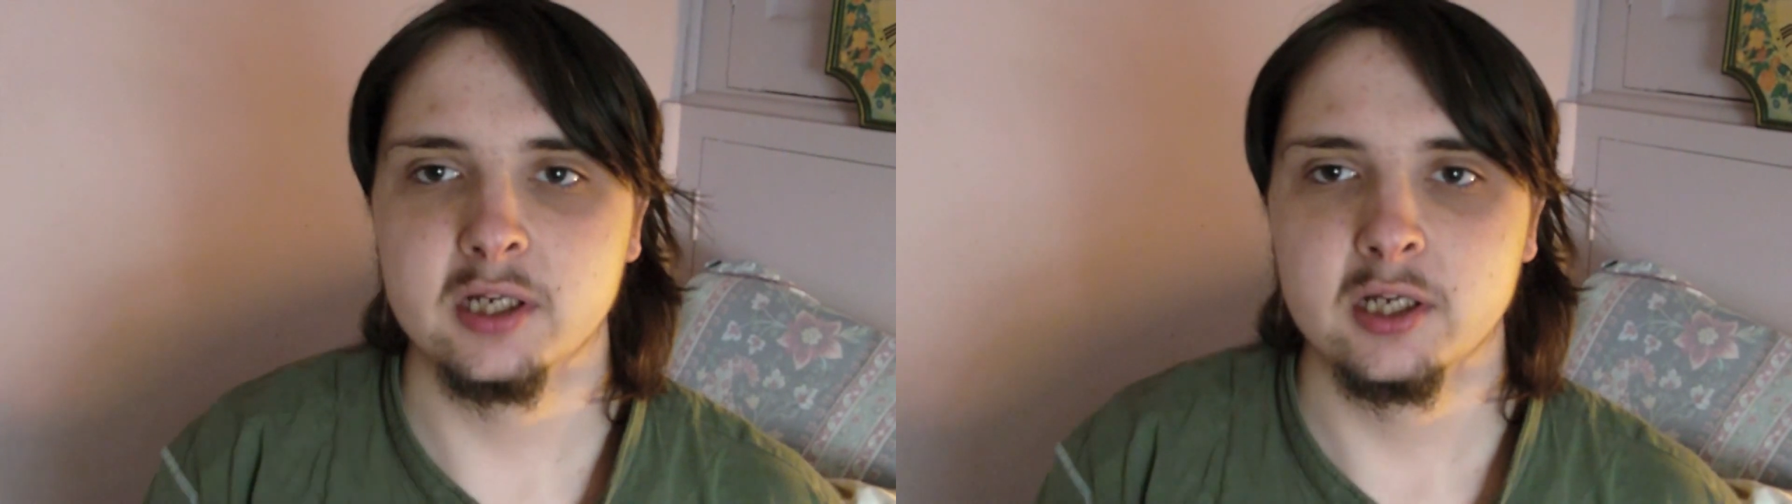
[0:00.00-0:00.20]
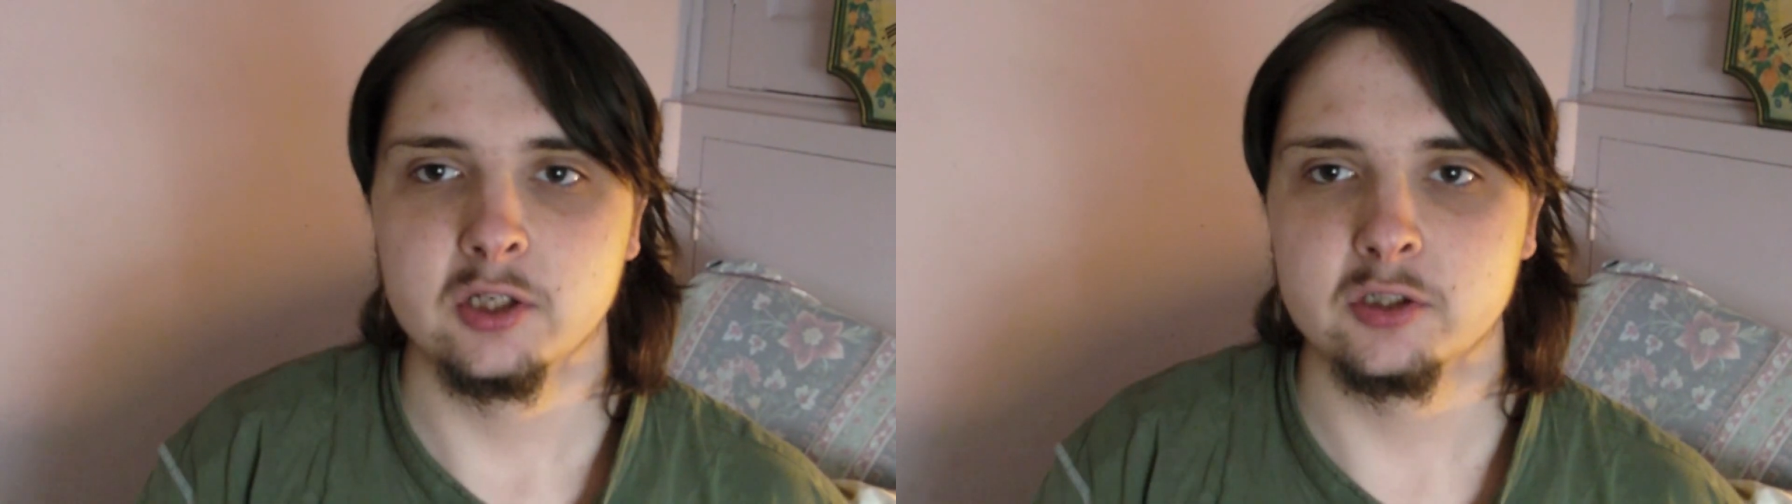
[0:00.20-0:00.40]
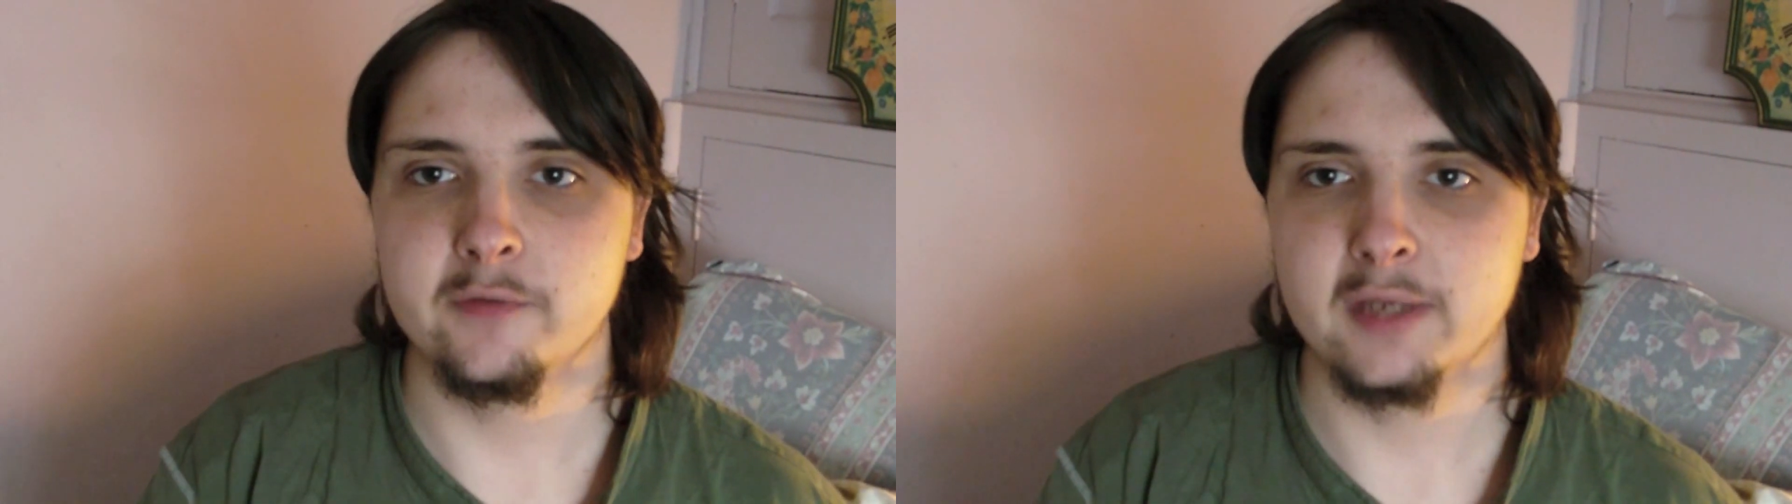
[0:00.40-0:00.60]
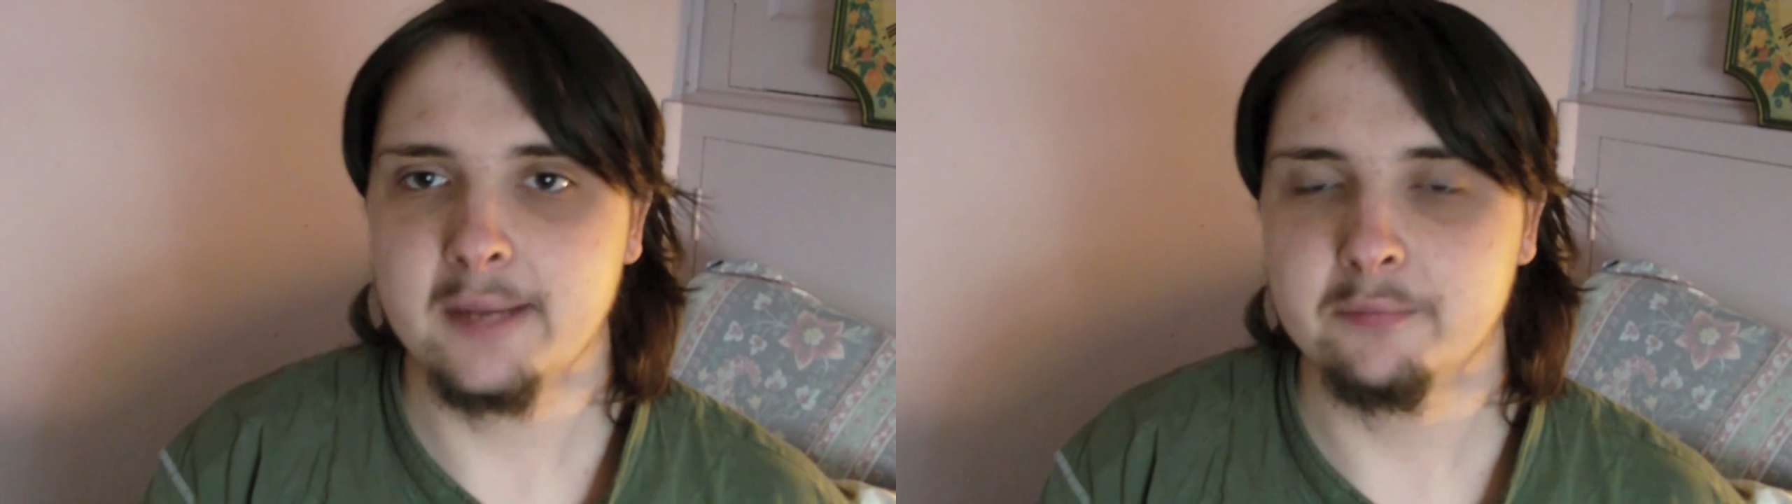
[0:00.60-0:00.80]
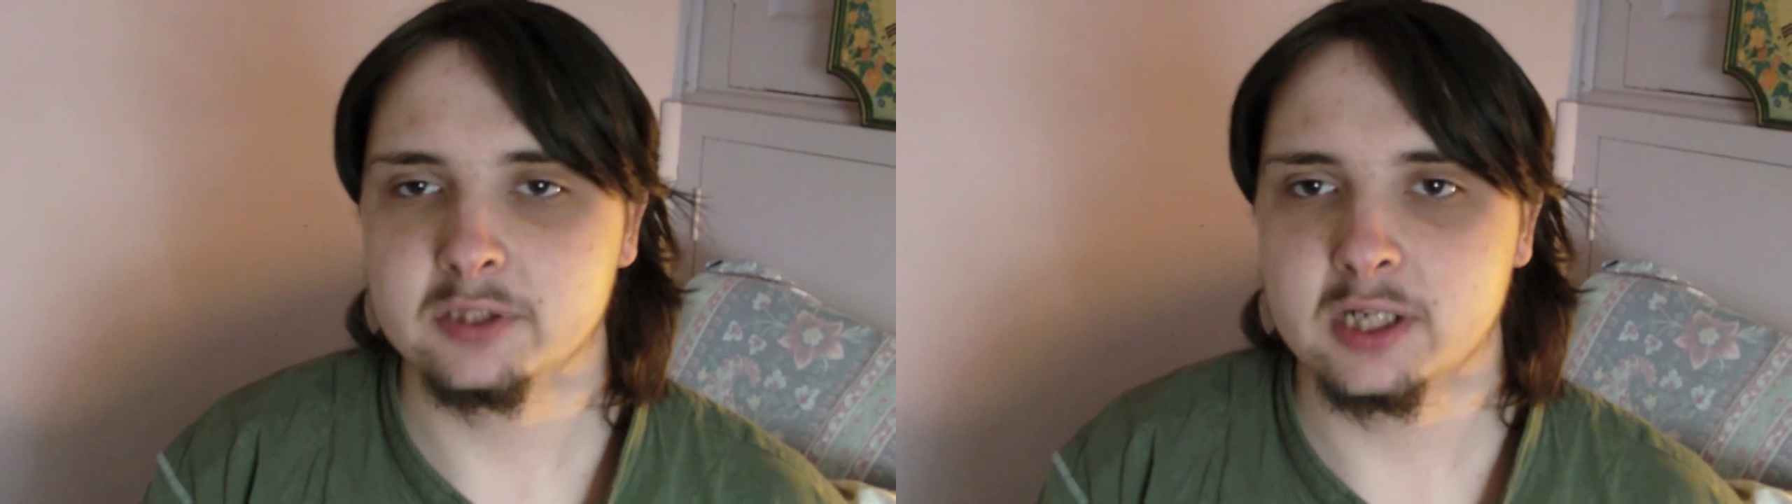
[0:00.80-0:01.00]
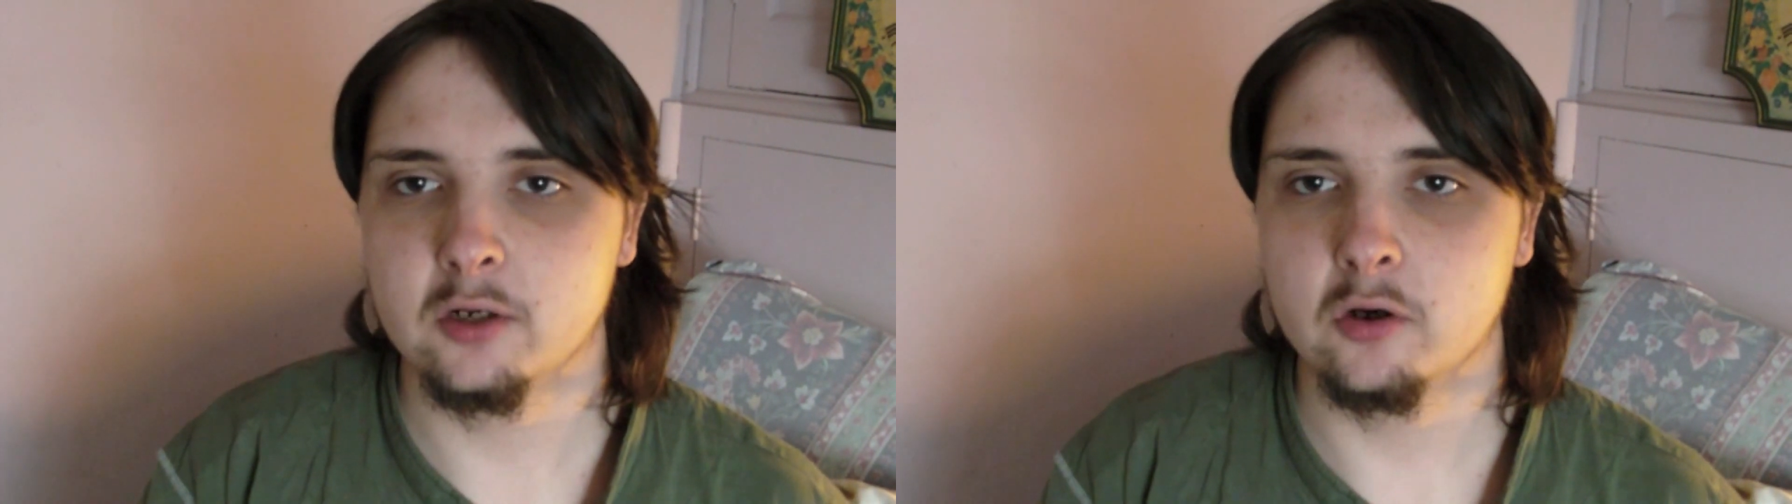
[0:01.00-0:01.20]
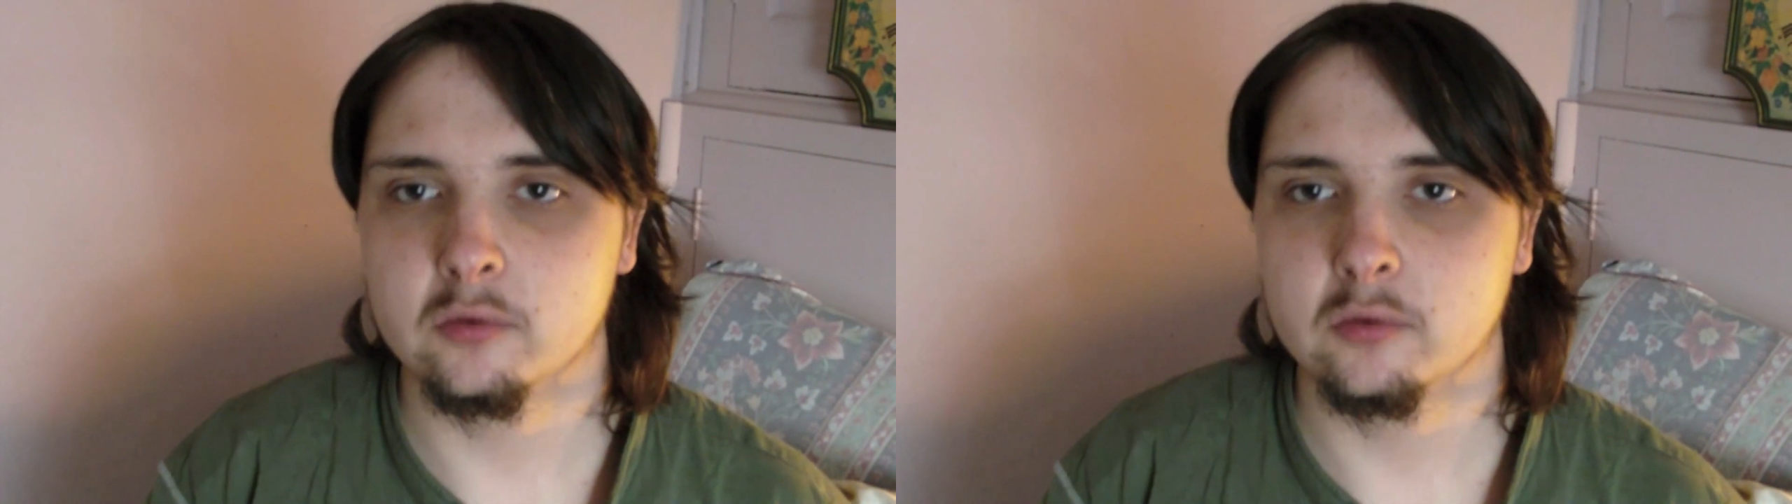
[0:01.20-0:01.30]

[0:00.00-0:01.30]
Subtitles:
so if your cable's that long,